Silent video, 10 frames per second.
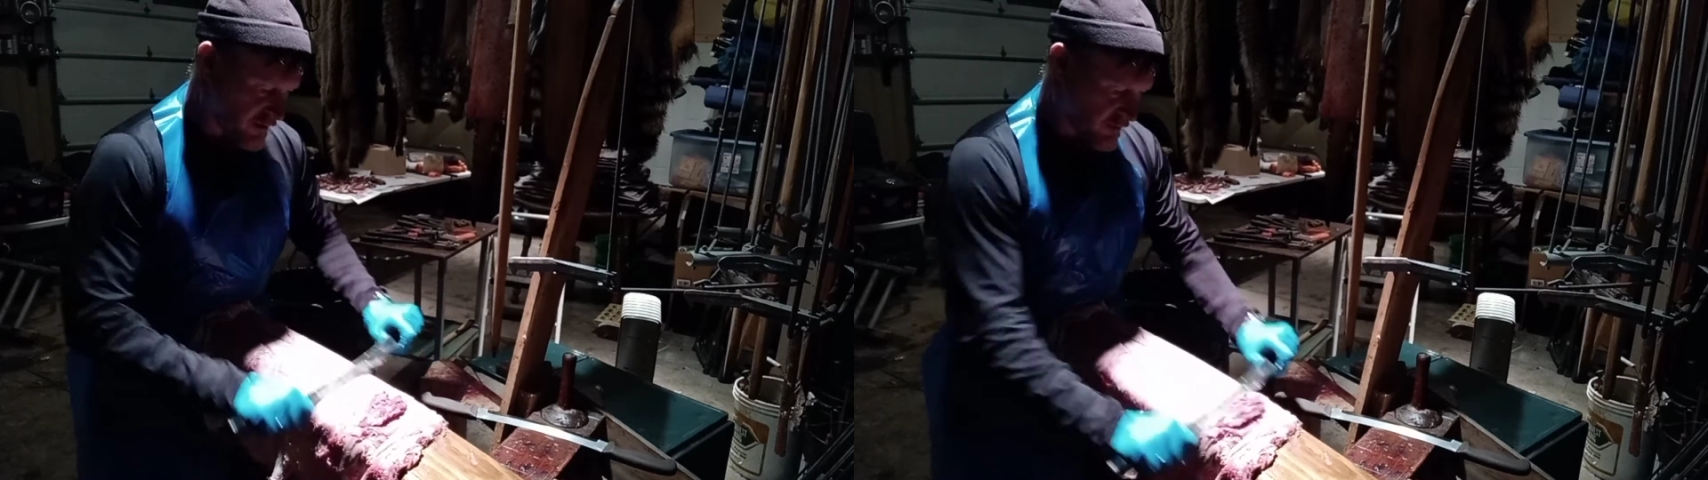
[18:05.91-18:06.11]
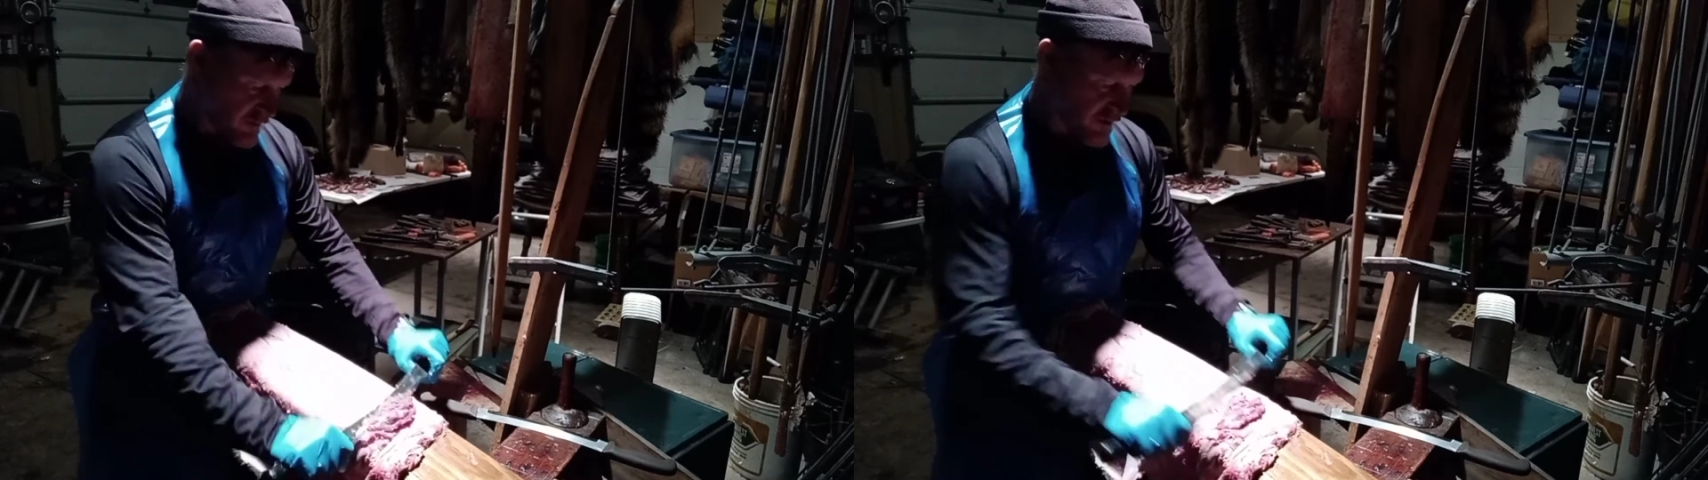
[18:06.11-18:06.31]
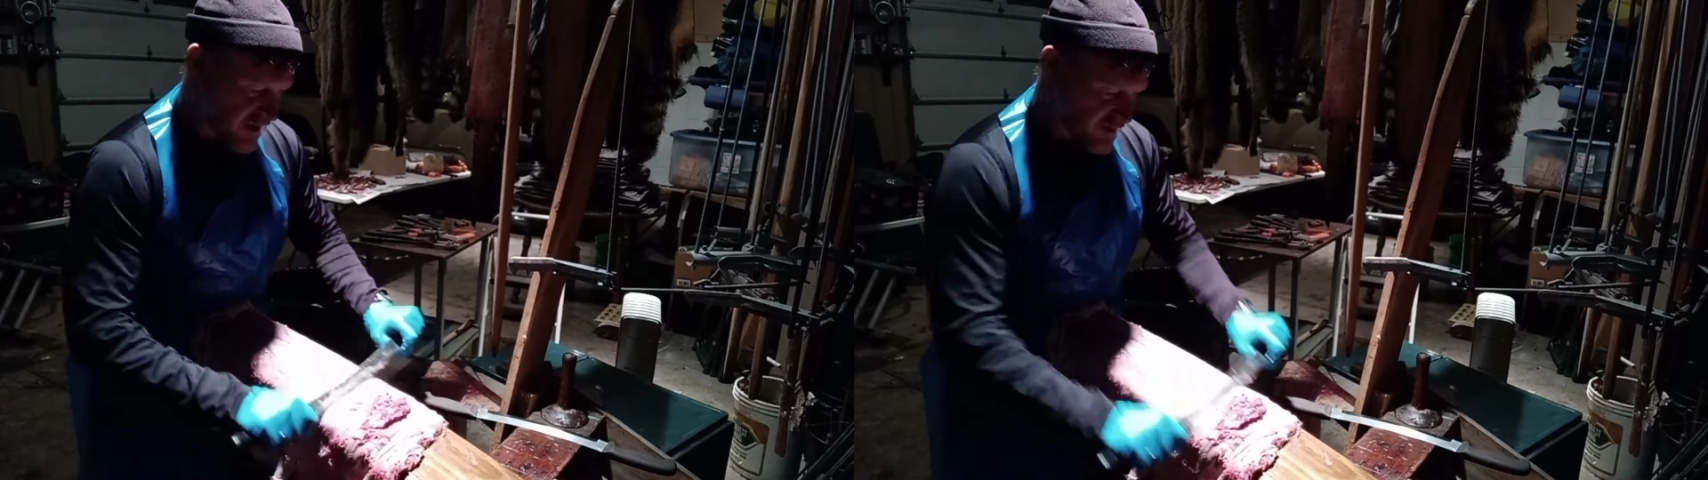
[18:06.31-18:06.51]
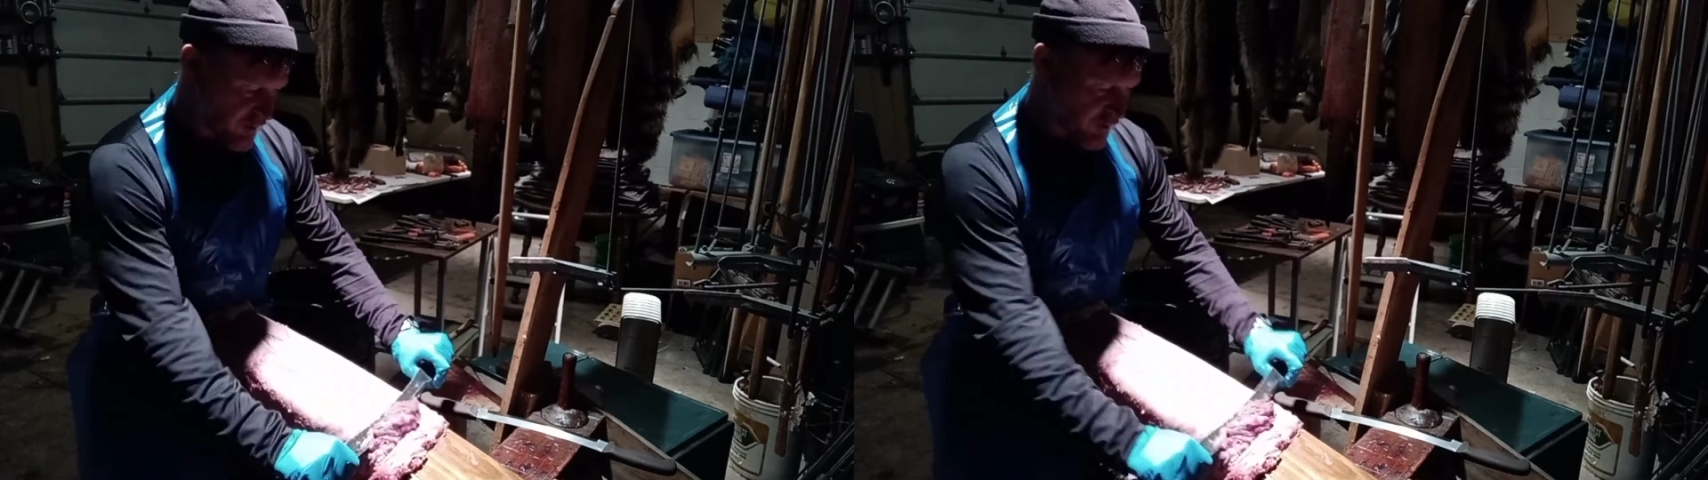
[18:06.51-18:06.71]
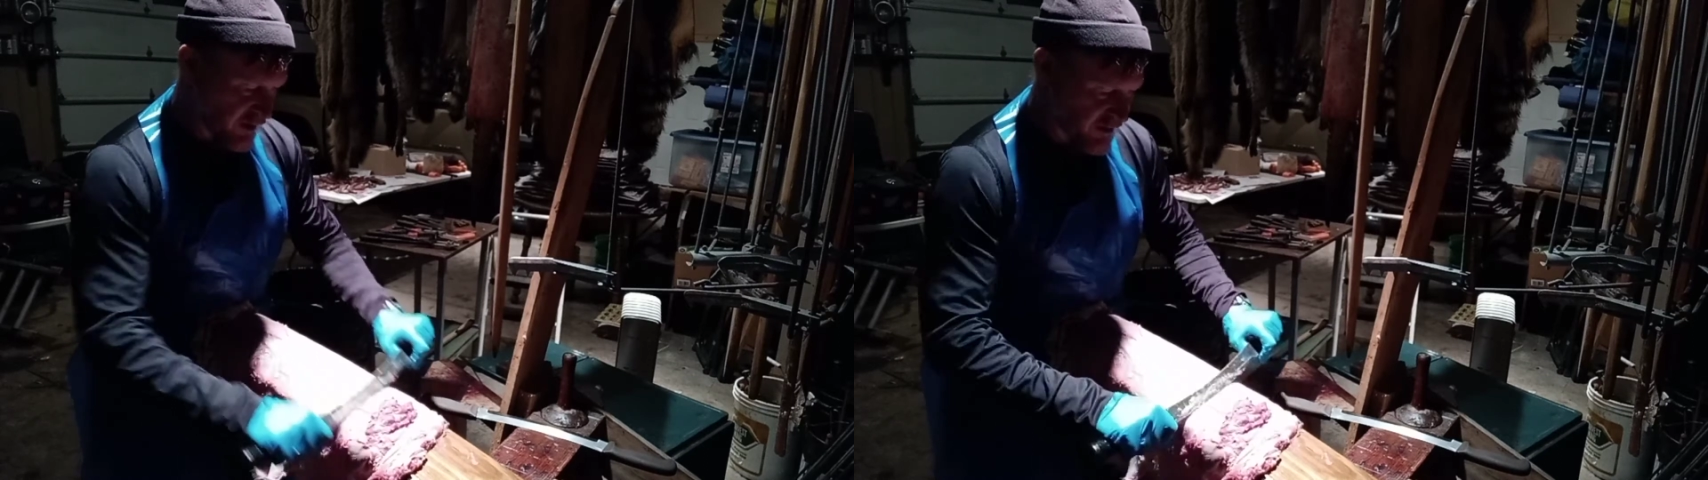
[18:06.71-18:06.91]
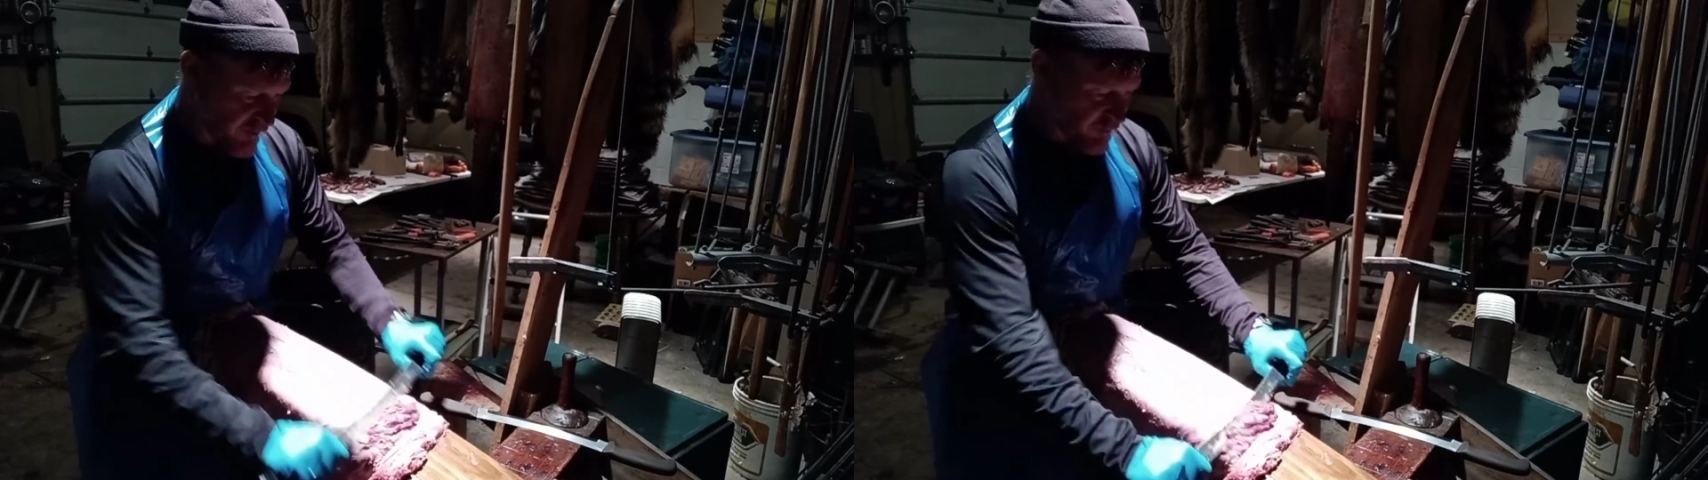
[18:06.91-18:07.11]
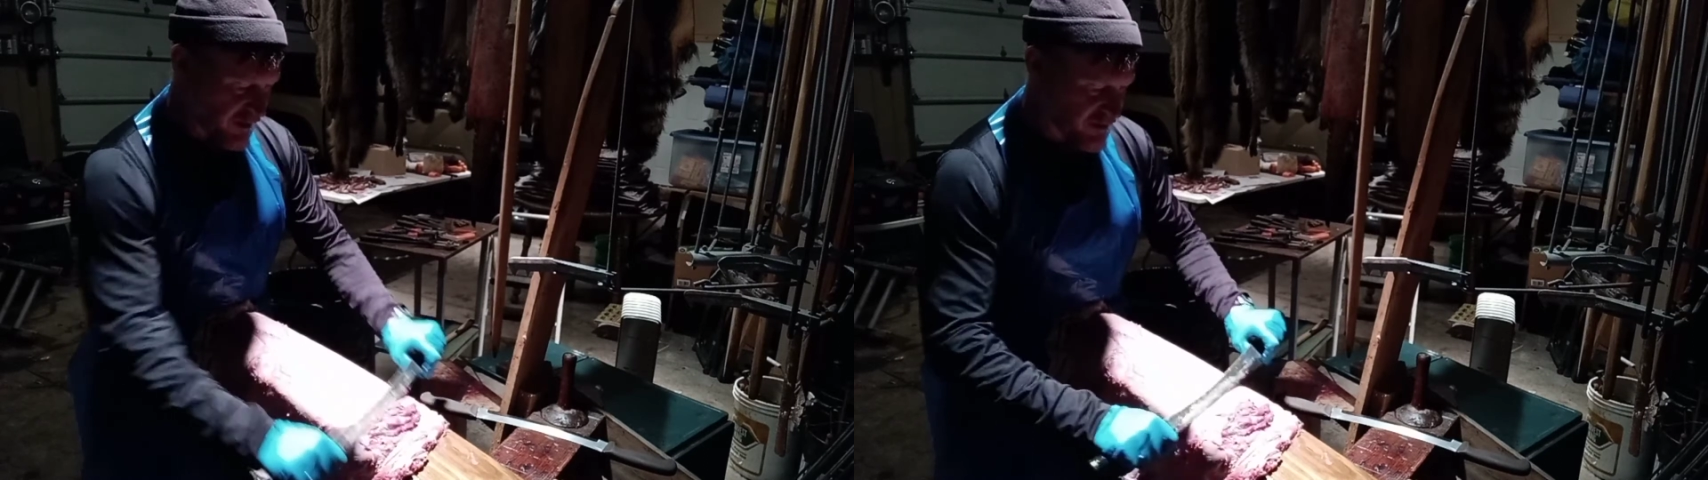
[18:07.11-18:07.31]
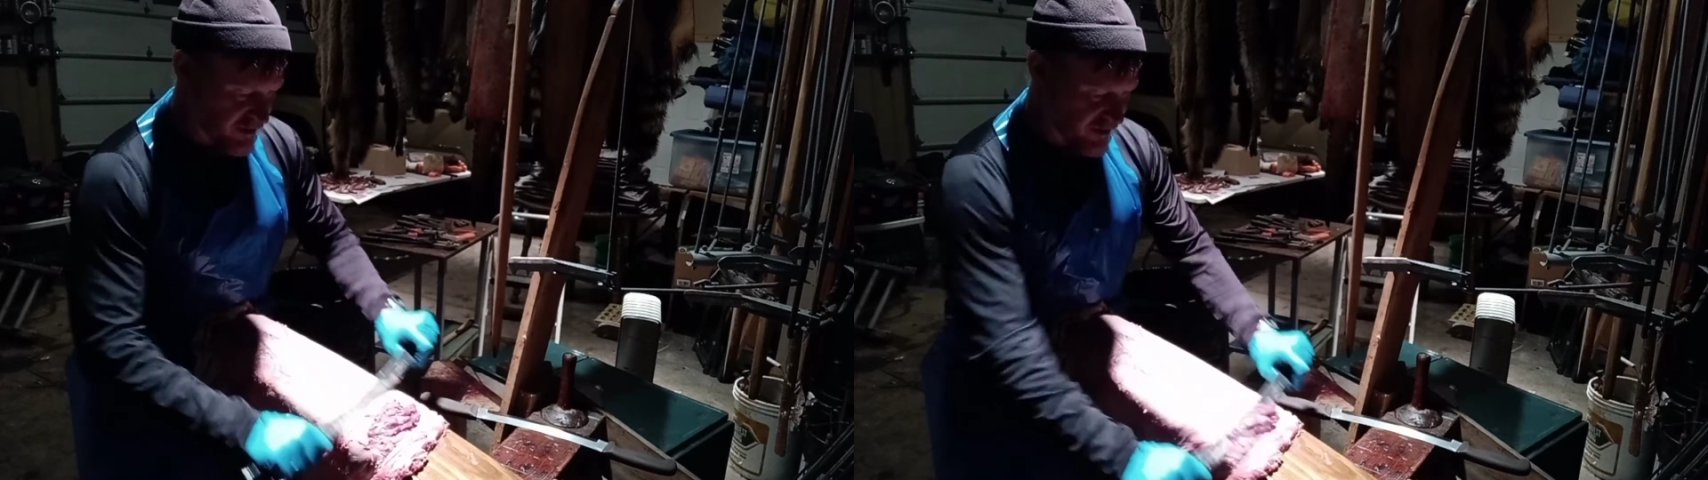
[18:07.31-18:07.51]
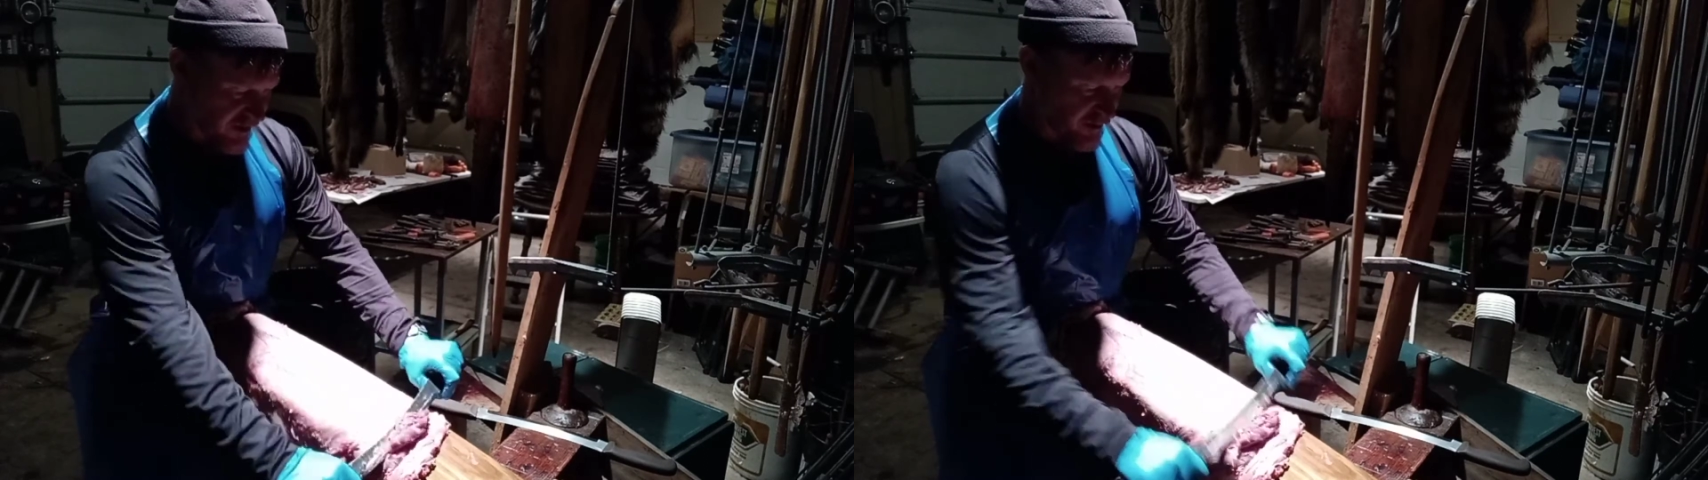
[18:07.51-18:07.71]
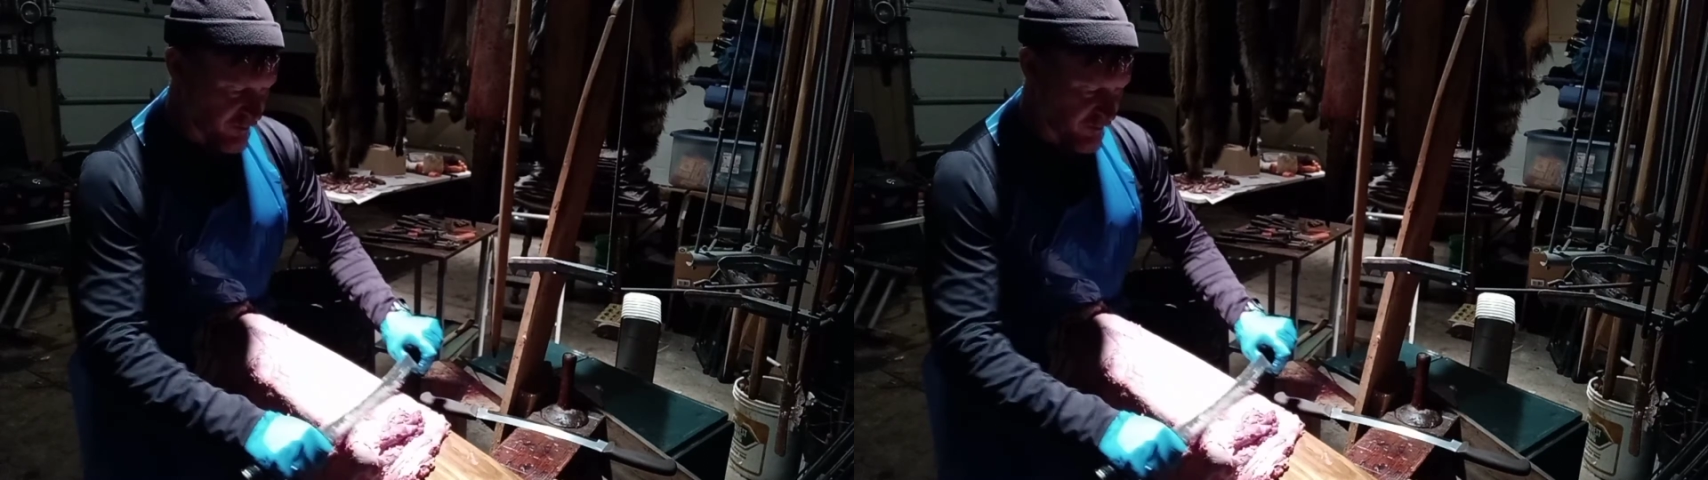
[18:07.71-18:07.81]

Takes me about 10 minutes to skin them.